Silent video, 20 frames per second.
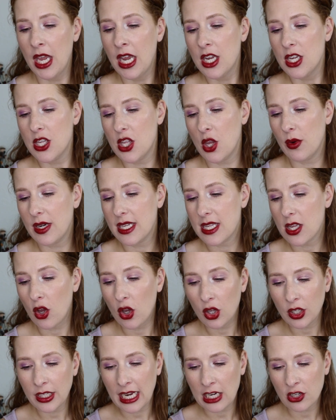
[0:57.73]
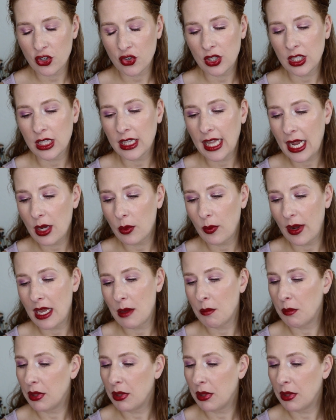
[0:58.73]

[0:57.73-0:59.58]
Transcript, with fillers: So it's all natural, lightweight,